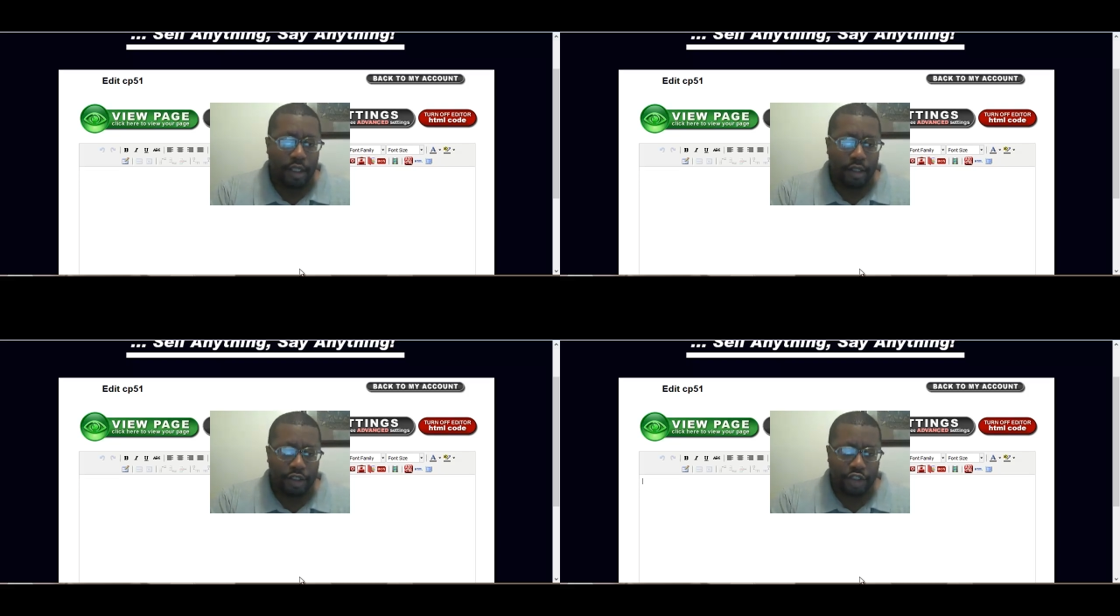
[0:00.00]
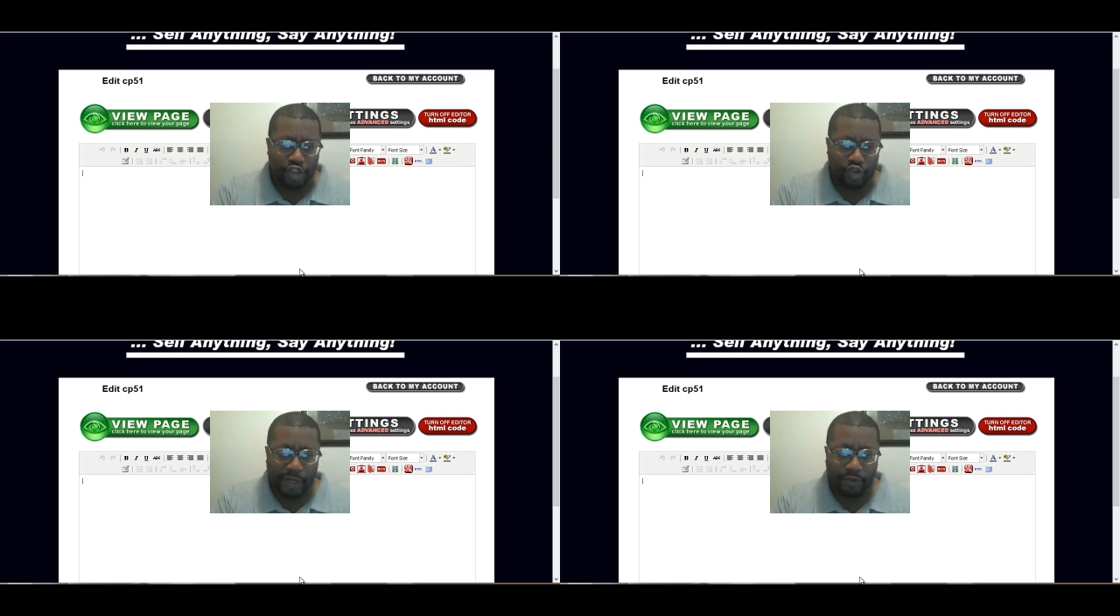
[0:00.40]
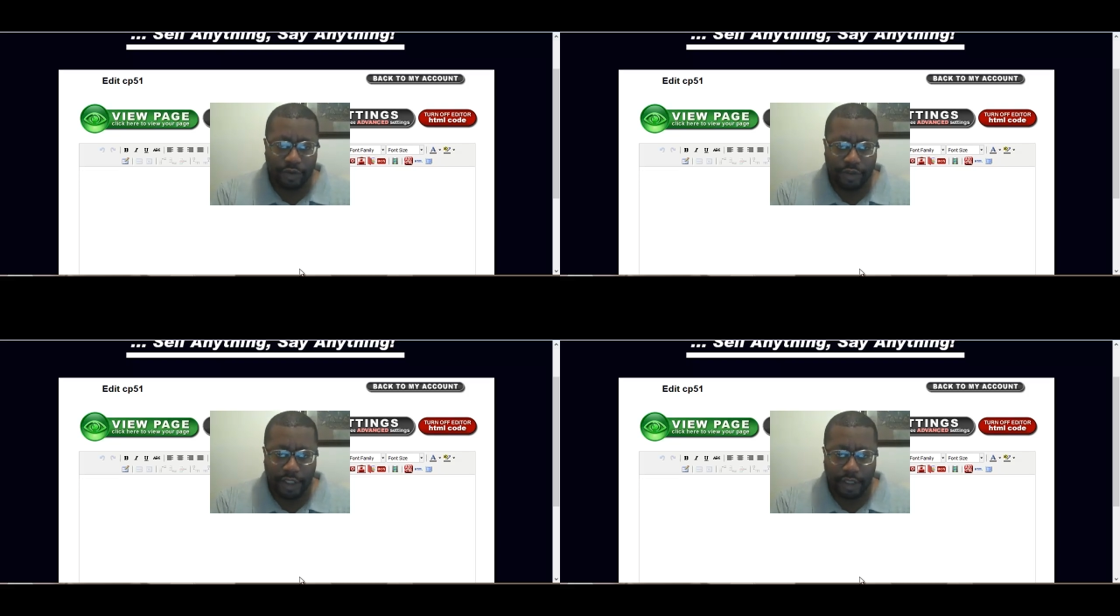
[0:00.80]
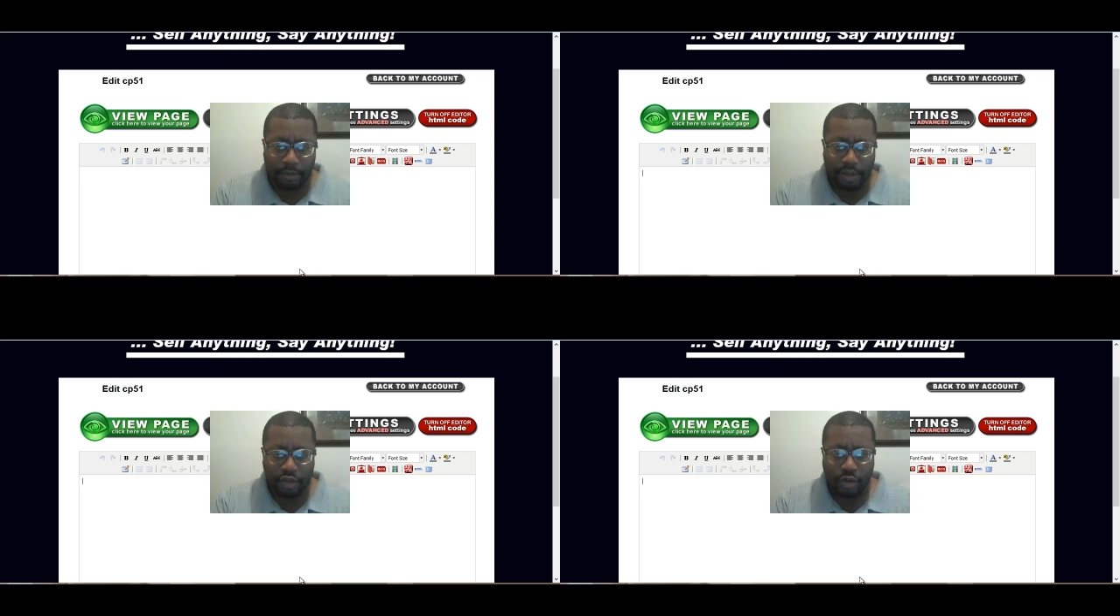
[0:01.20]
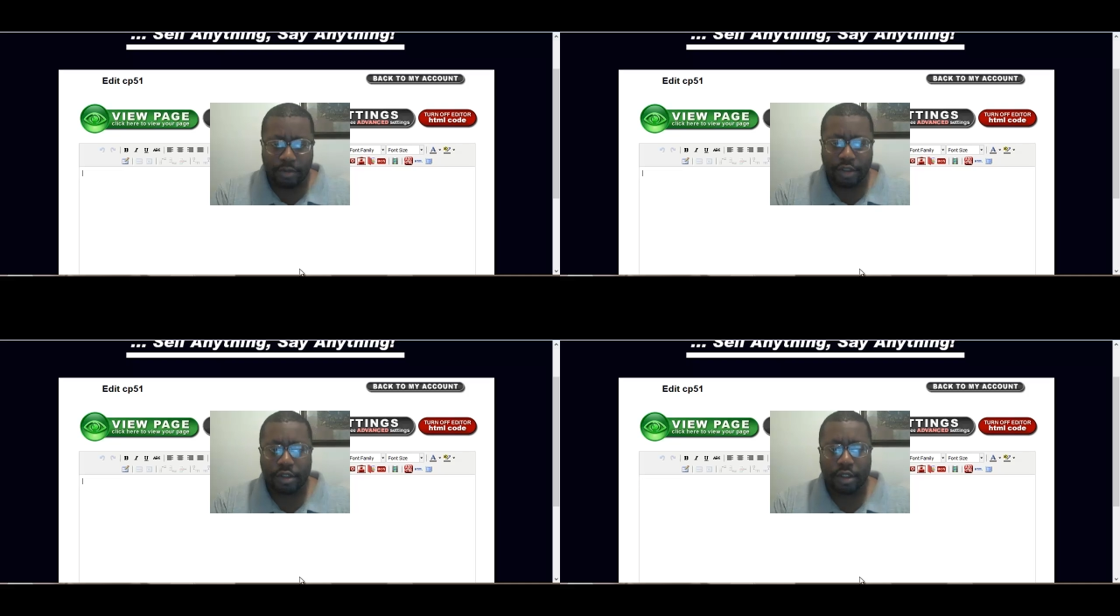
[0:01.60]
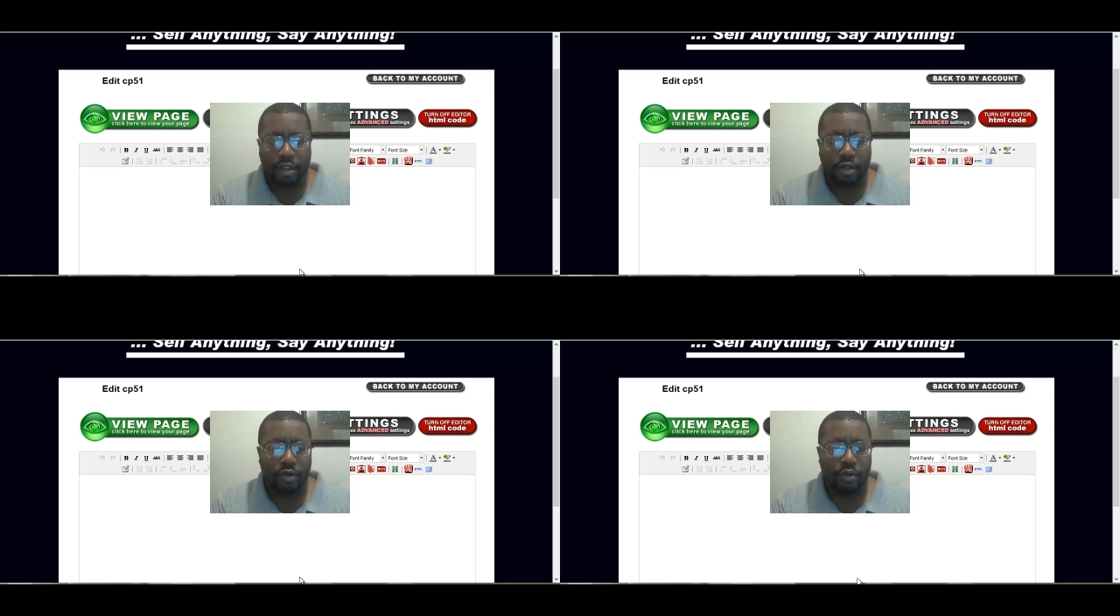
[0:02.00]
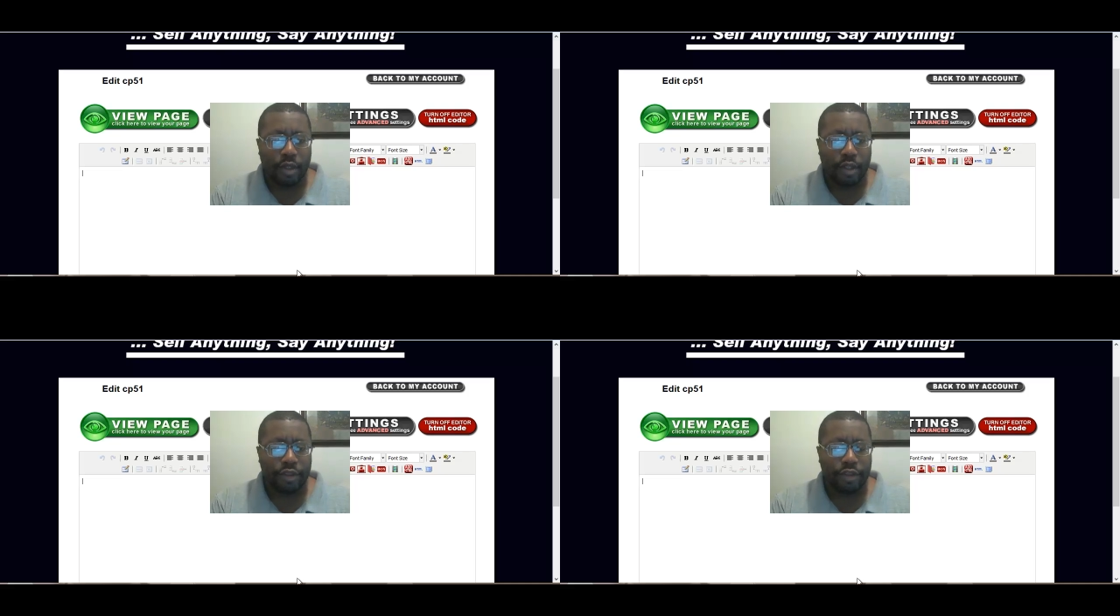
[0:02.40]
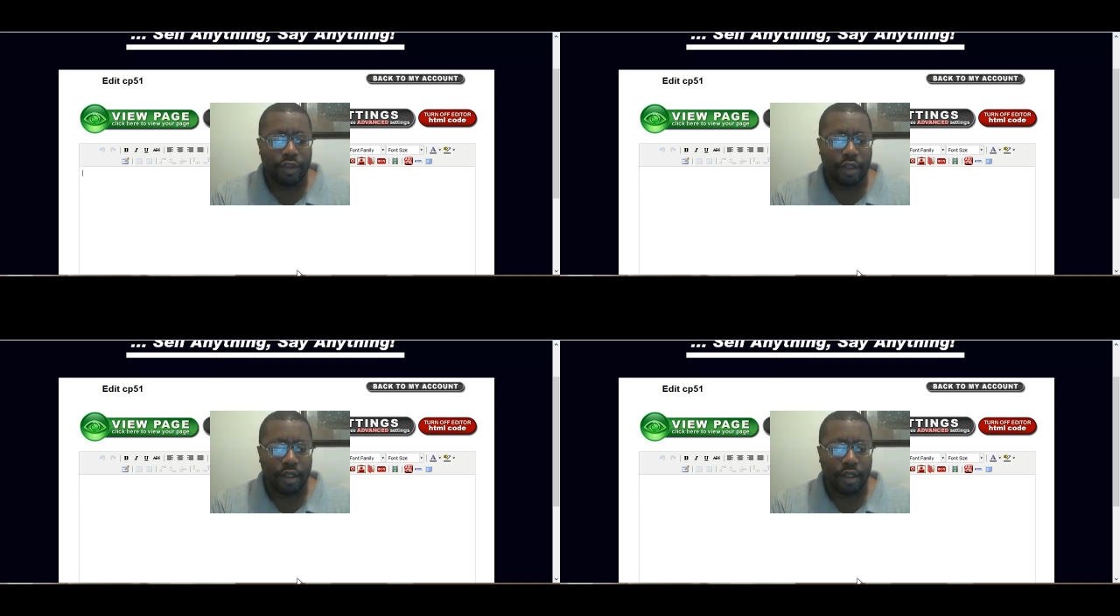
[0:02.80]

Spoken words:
This is travel themes, so I'm just going to go with